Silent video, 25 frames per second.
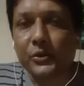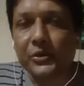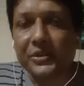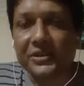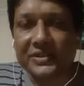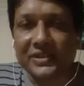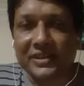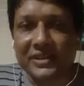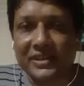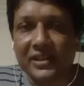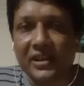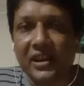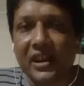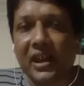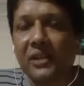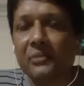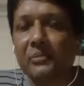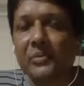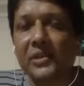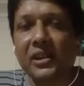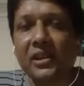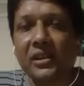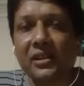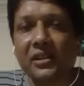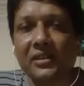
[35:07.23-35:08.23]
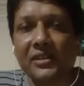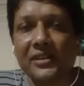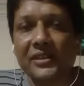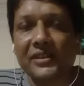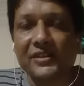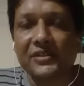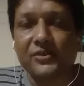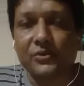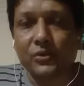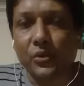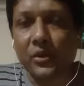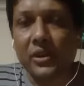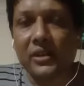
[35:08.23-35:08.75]
It's reliable, it
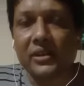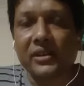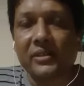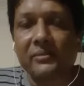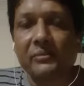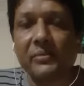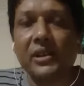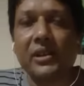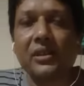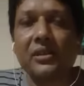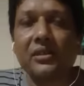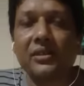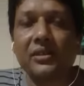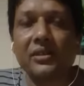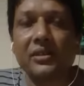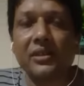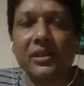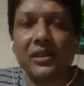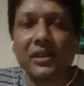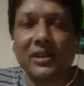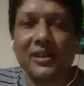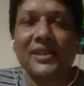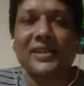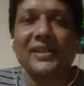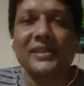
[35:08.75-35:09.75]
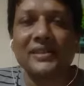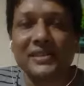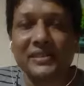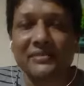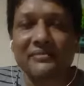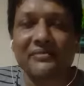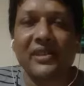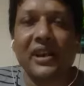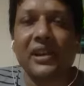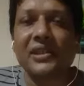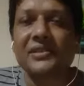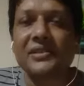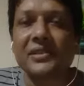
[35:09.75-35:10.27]
is workable, and it's a
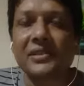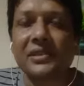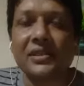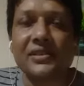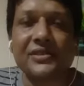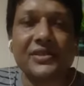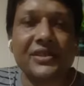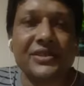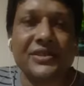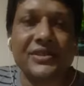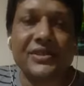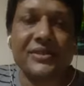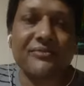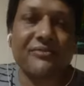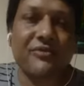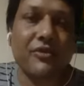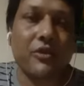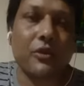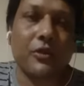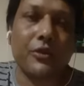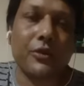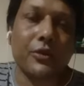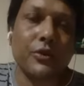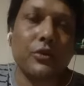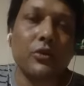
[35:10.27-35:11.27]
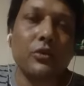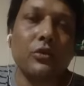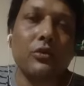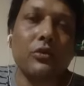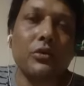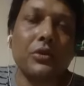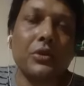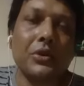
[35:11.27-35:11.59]
functional system for you.